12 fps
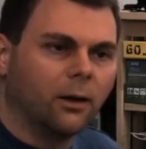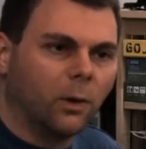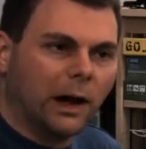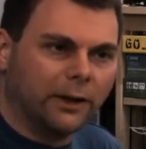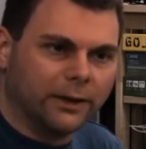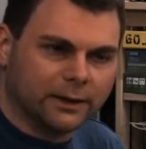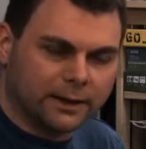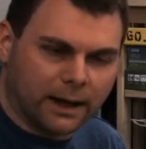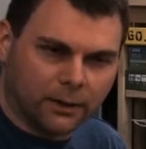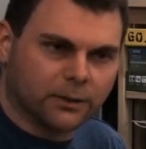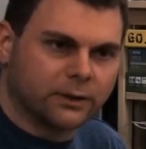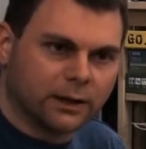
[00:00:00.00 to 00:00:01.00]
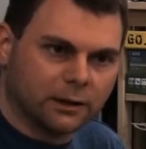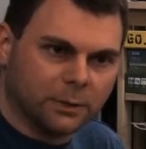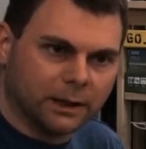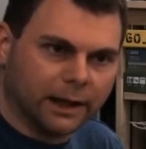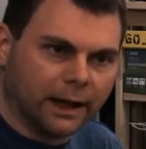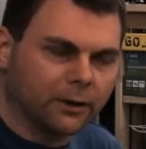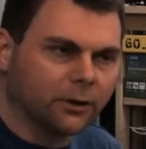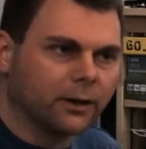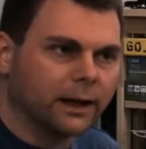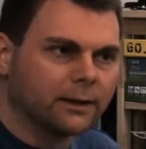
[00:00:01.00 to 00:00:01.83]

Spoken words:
while the sound is going to be louder,